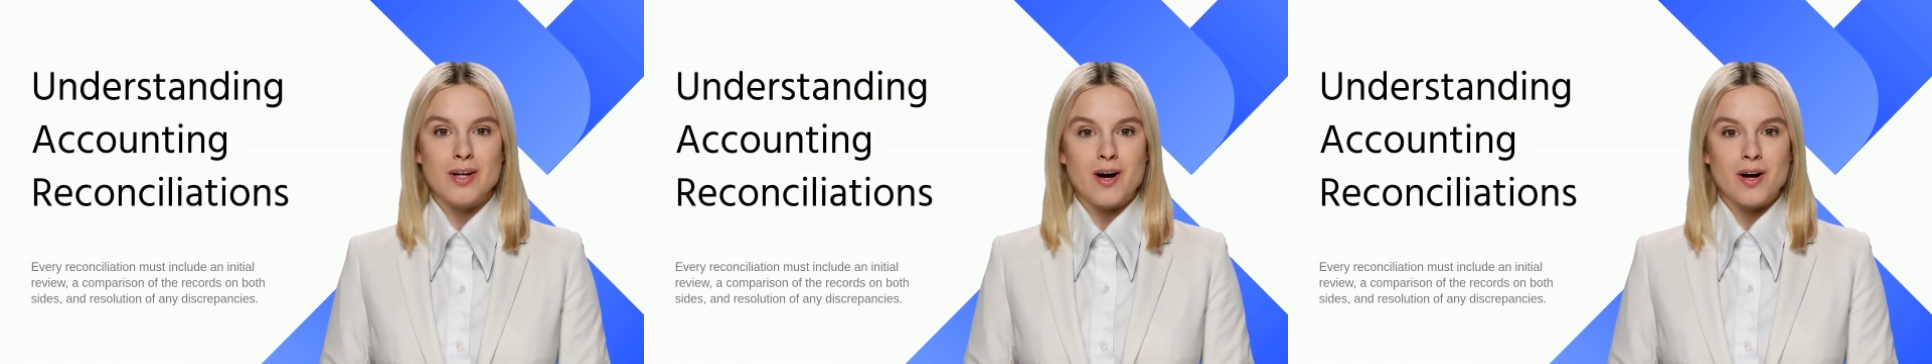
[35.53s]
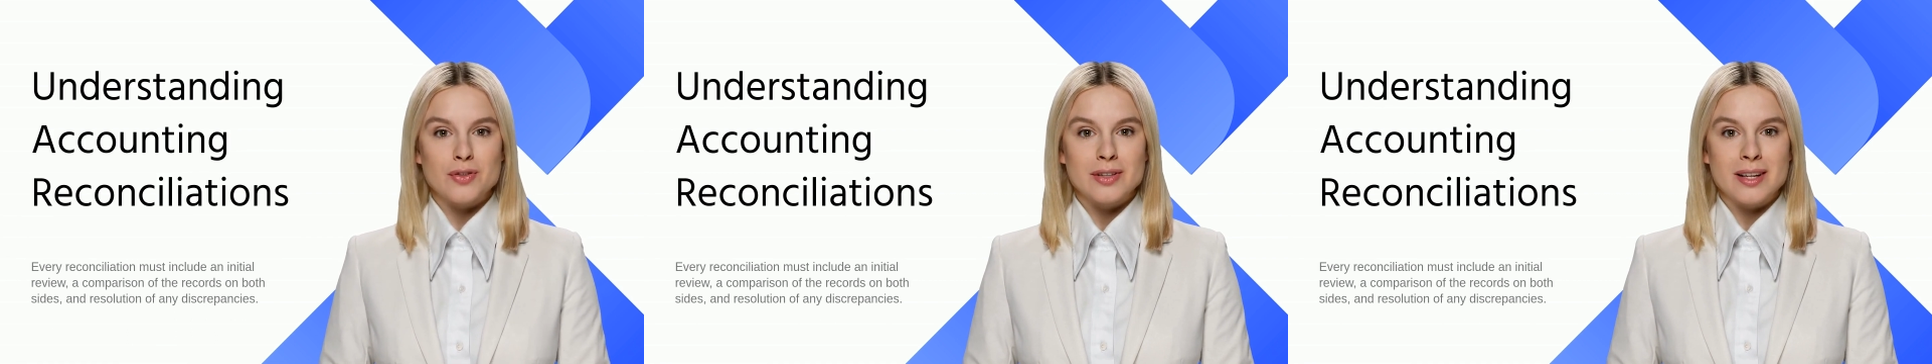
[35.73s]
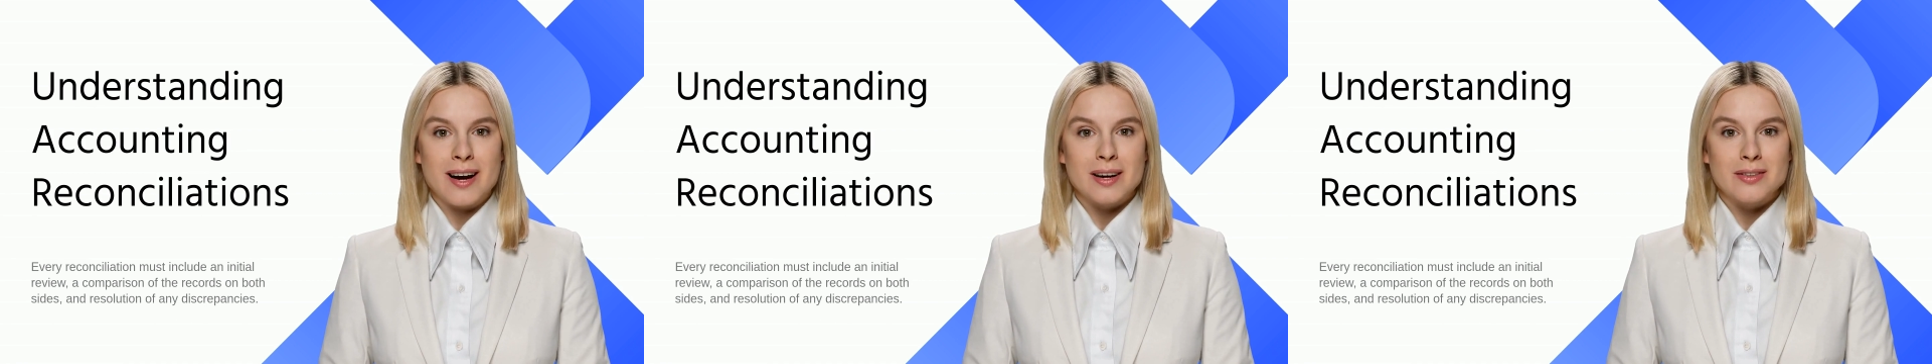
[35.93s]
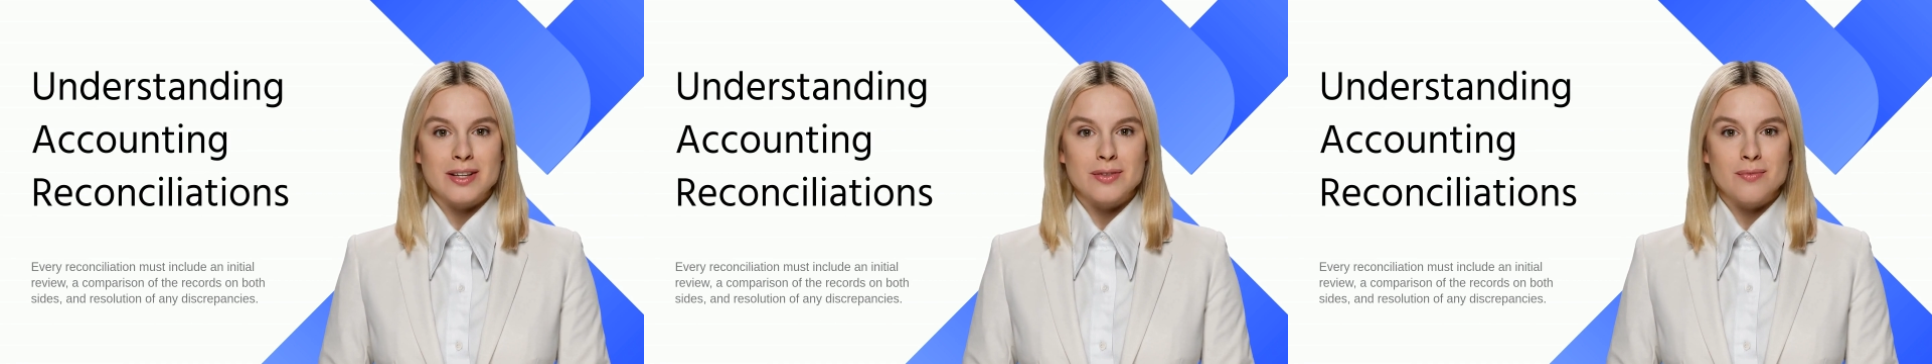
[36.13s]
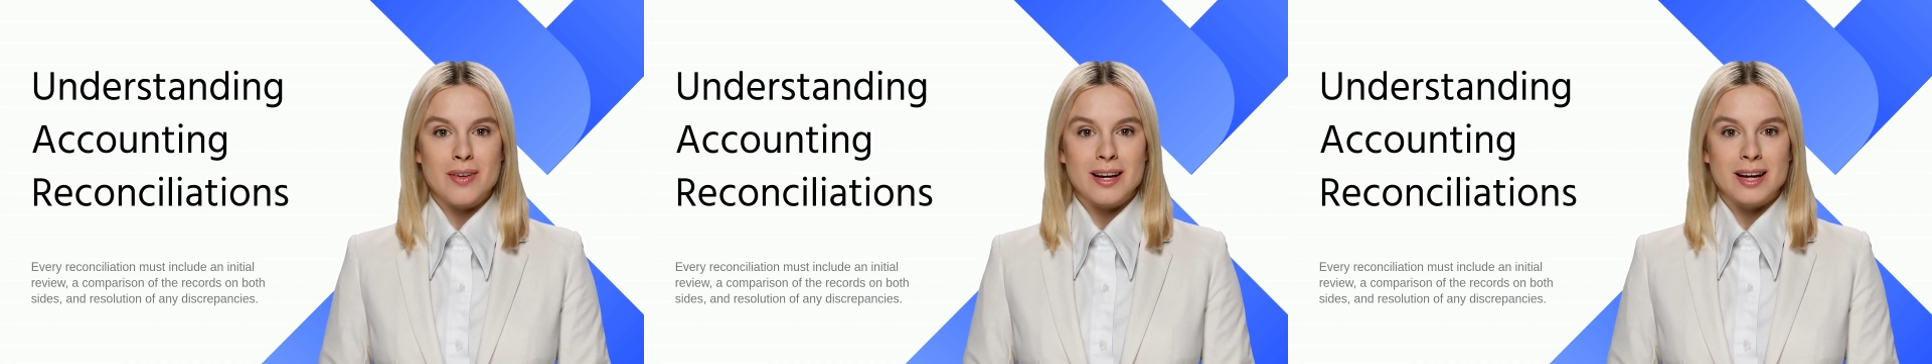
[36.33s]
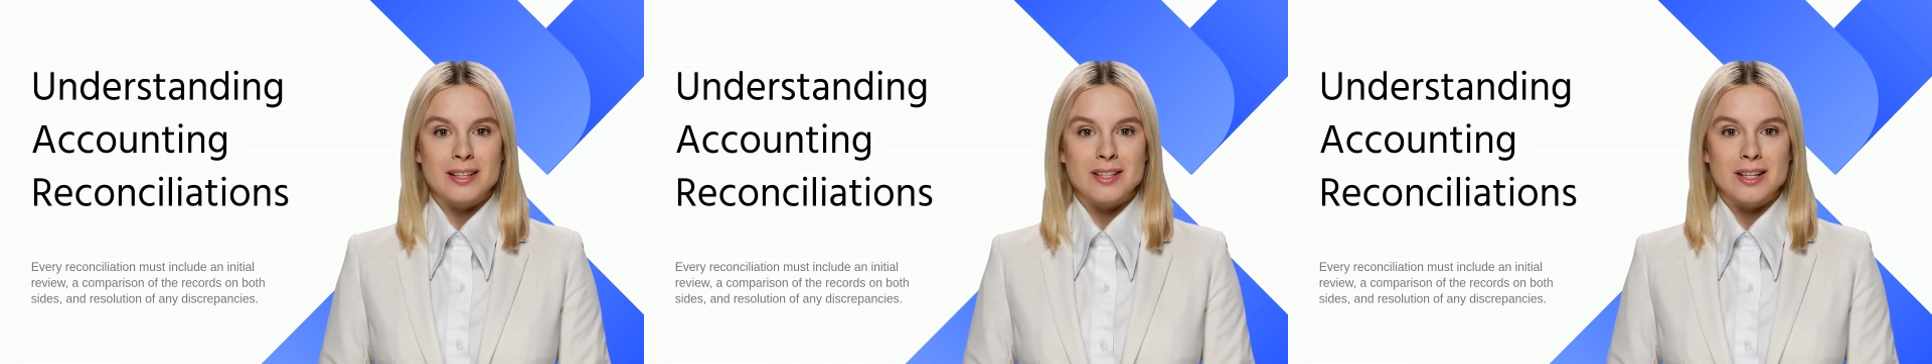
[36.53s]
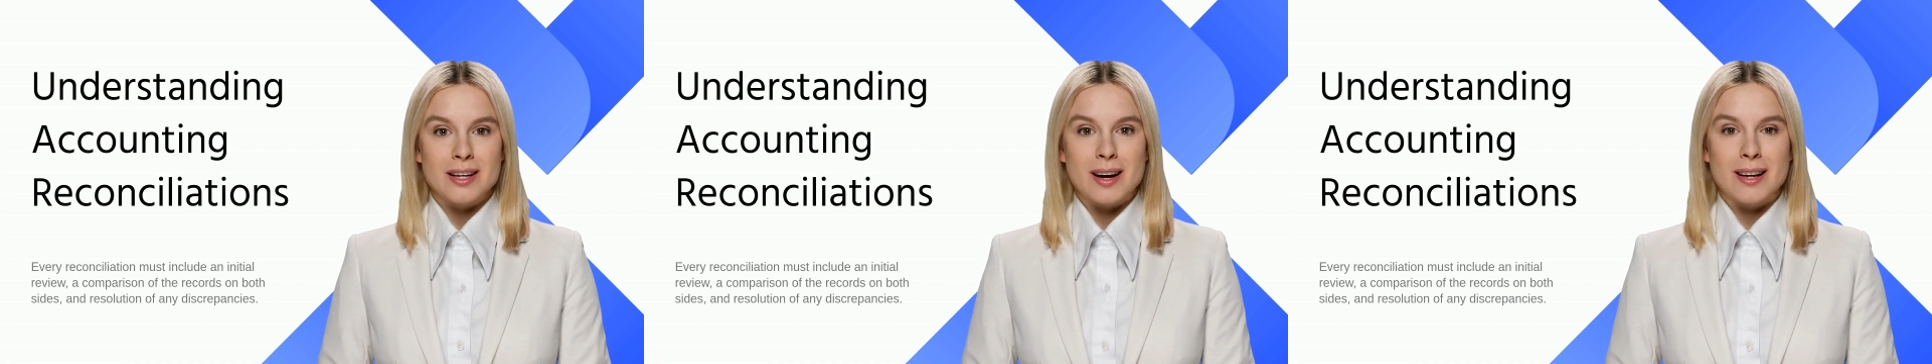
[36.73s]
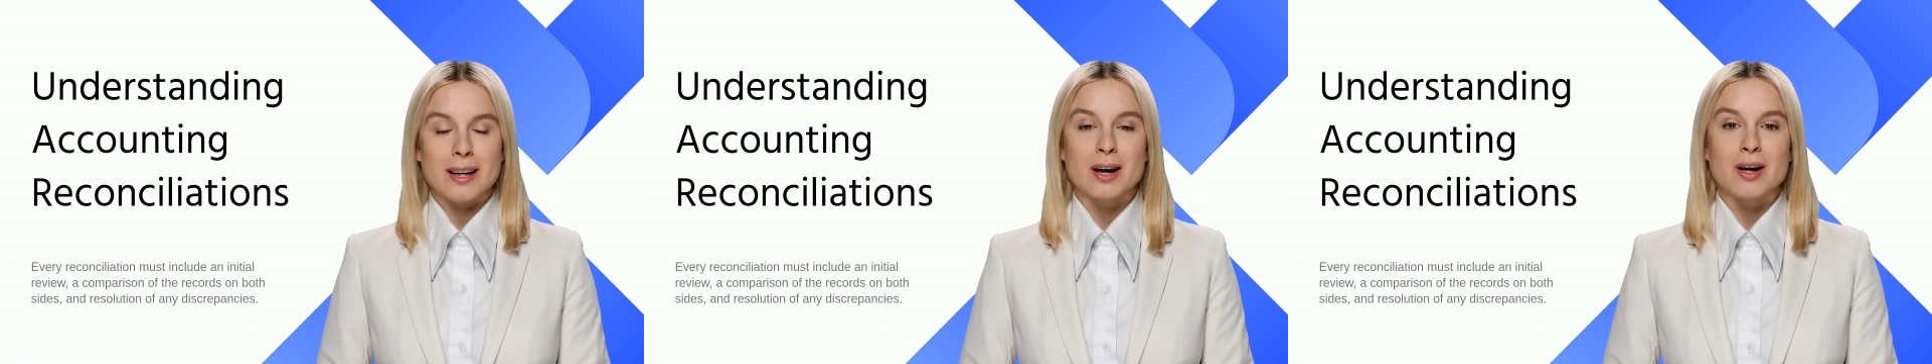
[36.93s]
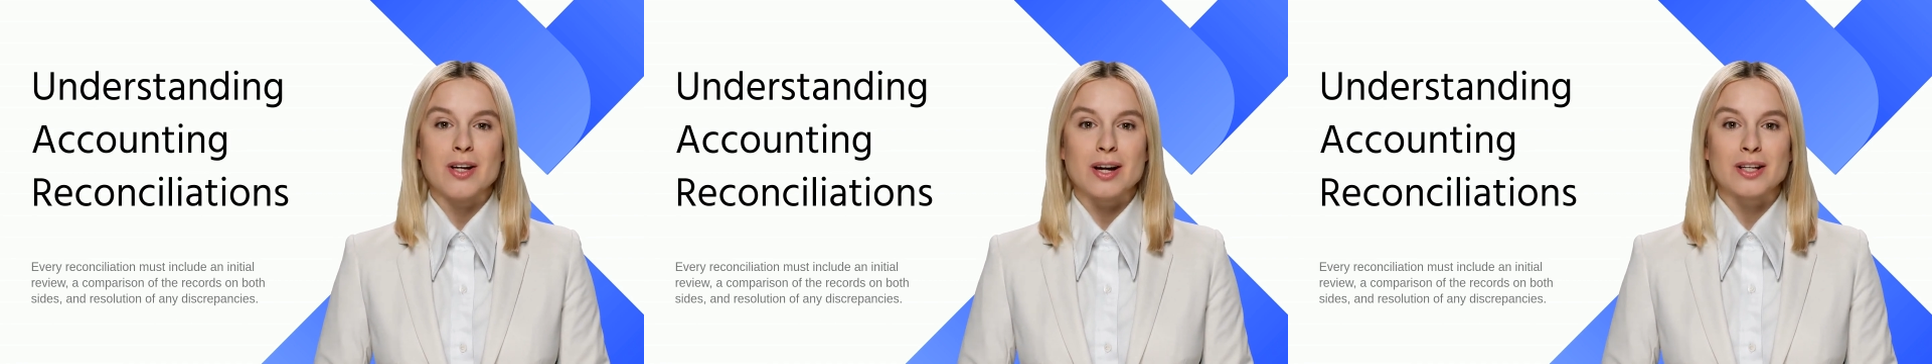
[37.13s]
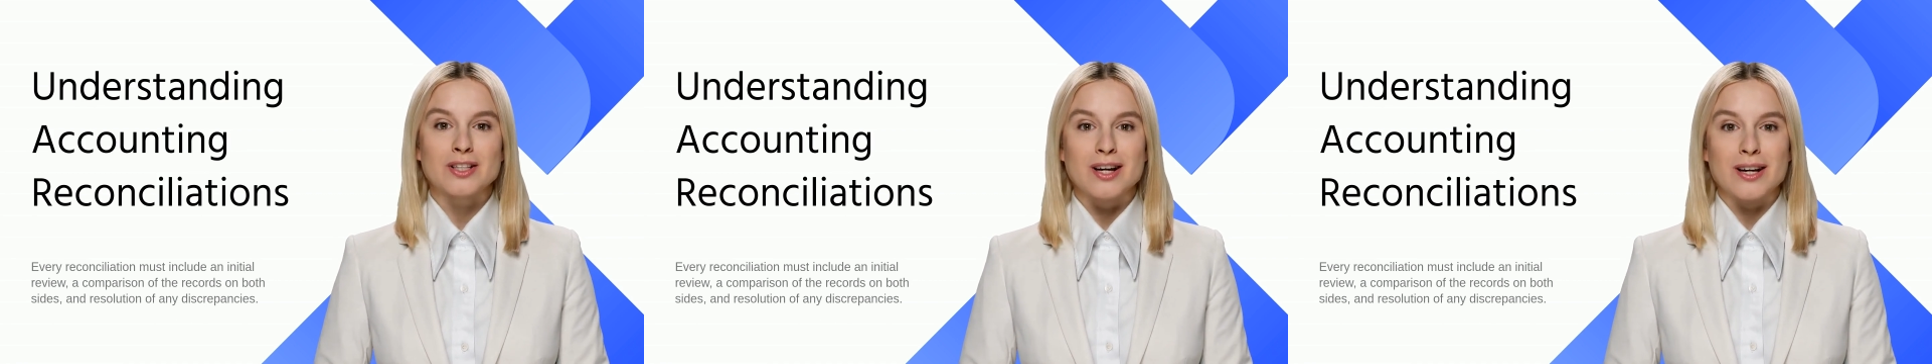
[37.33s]
all accounting
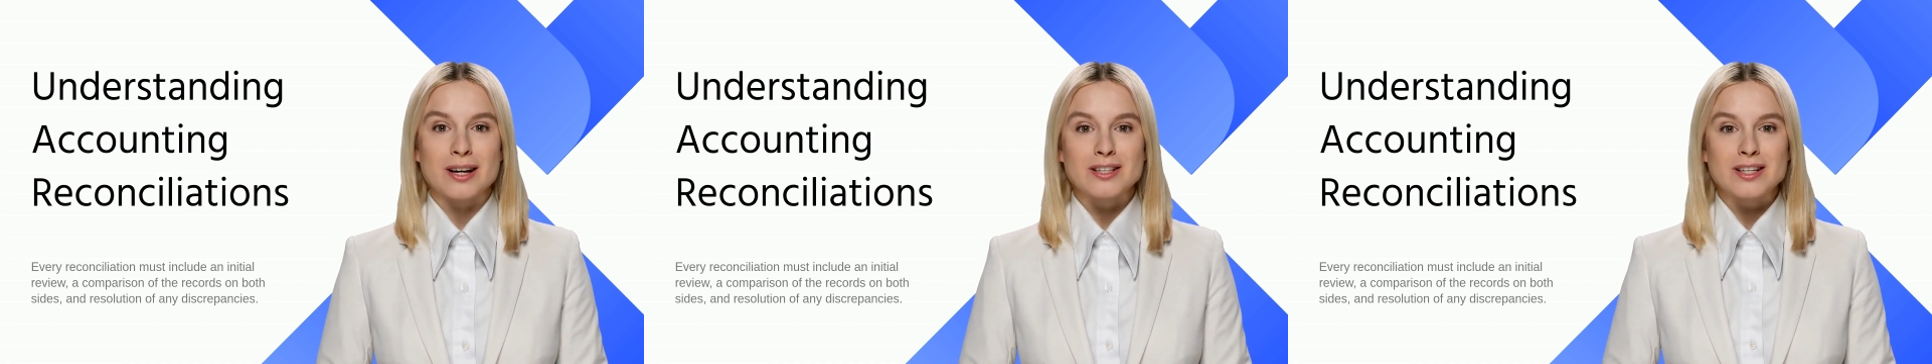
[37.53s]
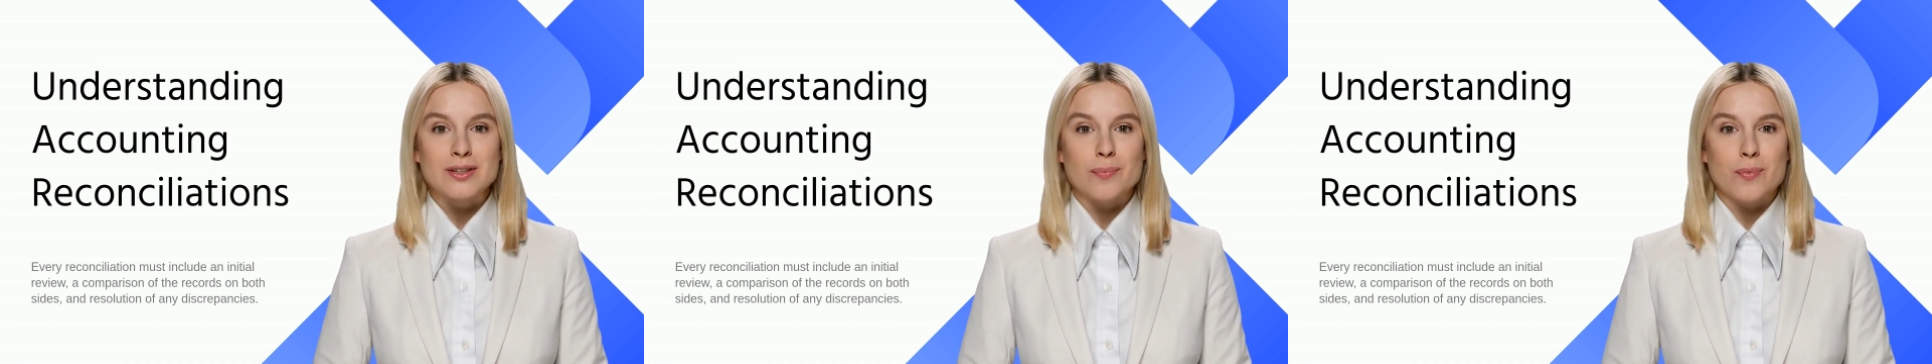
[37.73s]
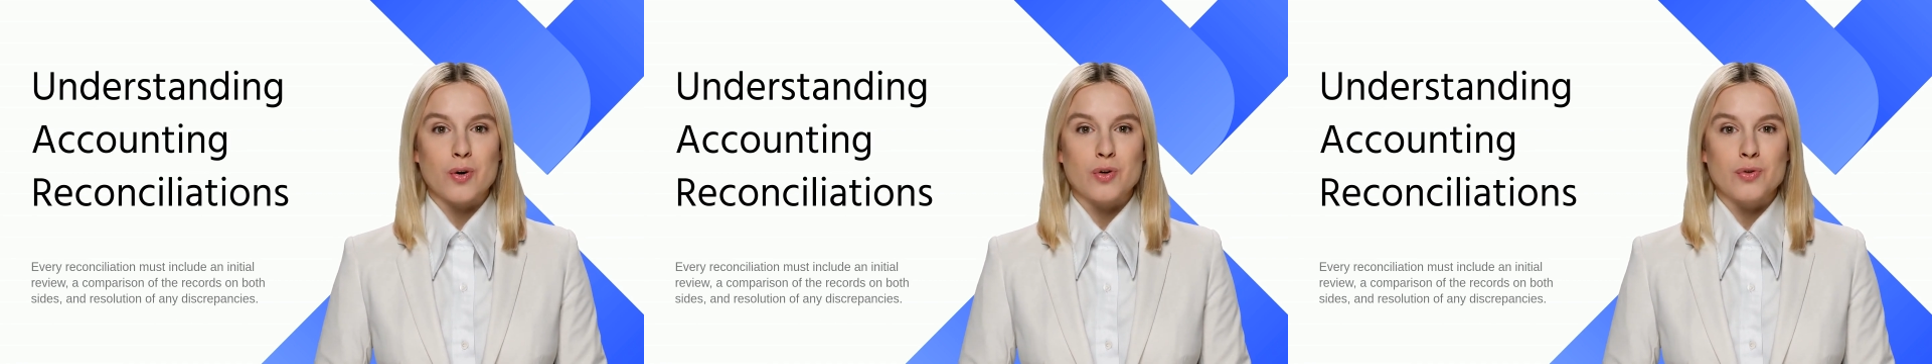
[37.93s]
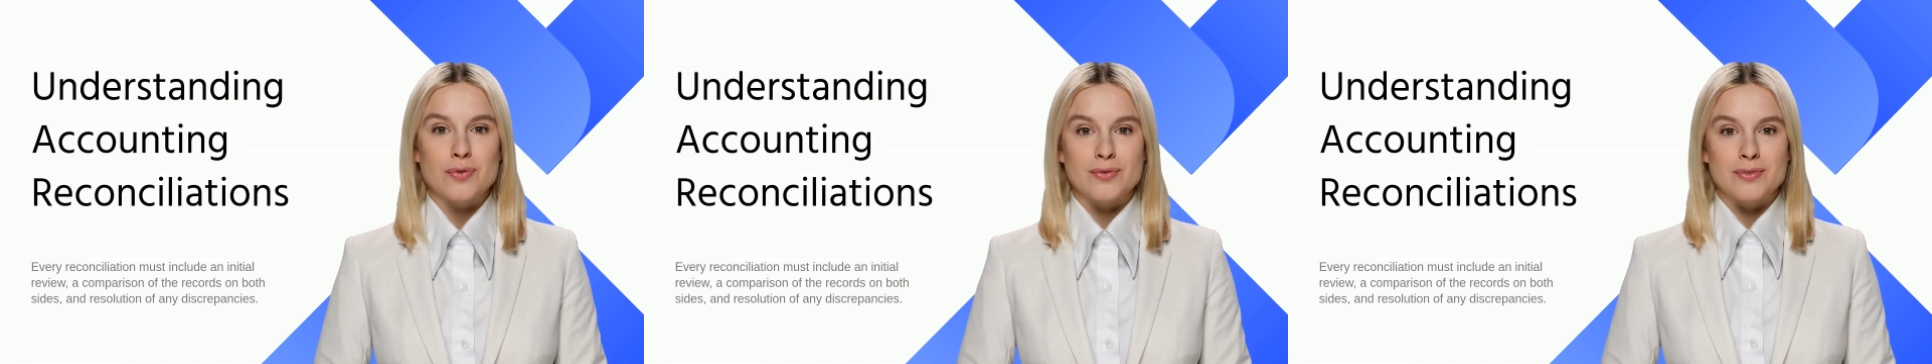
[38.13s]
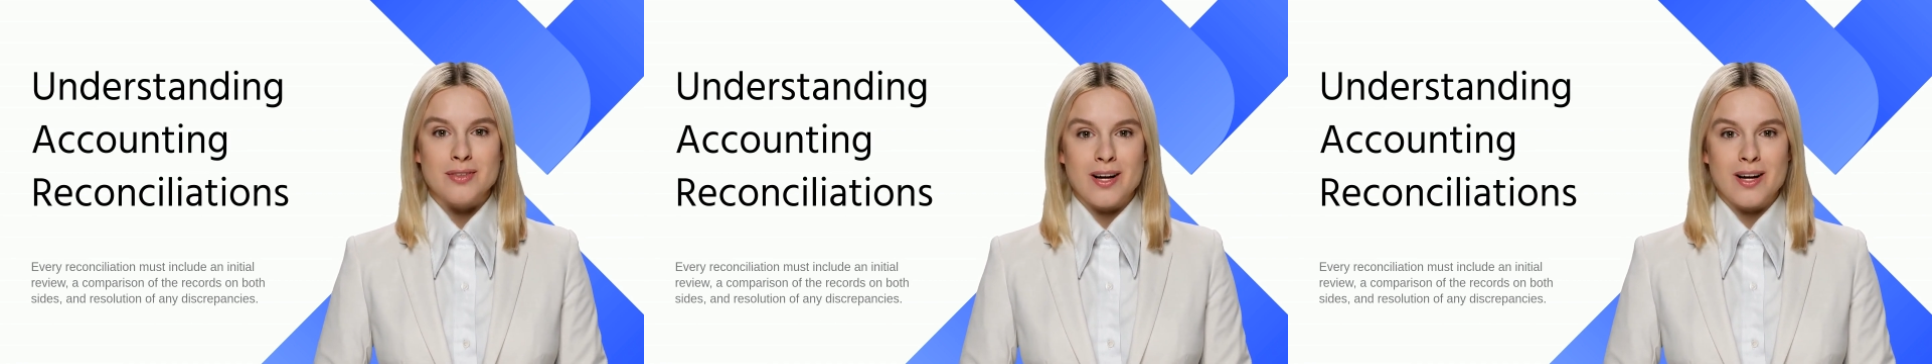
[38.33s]
reconciliations have simple,